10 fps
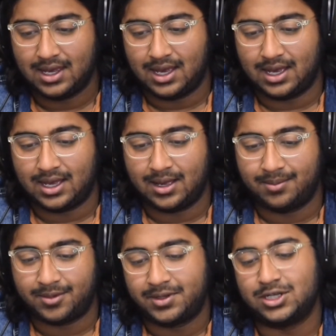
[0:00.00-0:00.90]

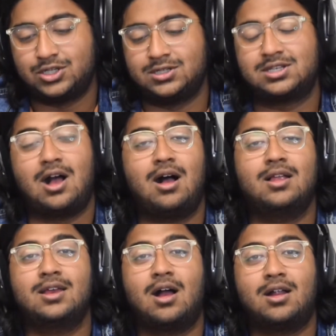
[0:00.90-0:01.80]
The petition's
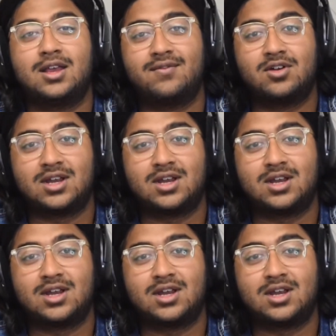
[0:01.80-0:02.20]
calling on Governor